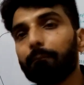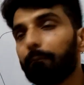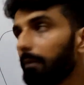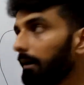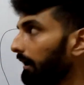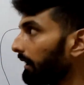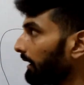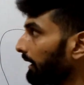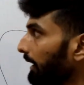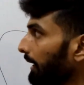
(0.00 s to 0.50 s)

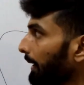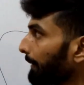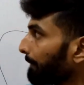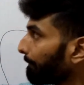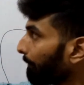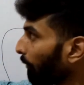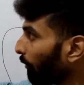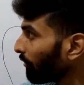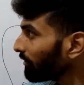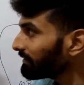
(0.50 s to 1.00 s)

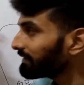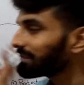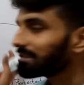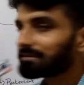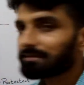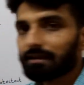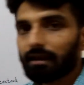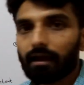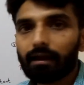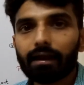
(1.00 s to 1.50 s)
both these
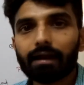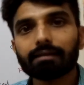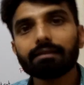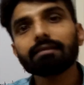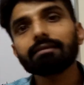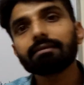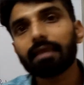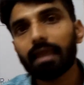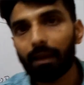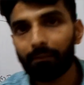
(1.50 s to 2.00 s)
drugs at the
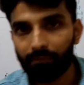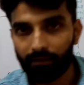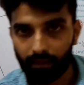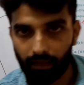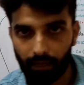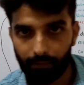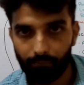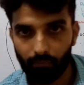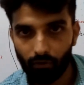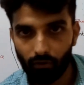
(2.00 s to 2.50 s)
same time.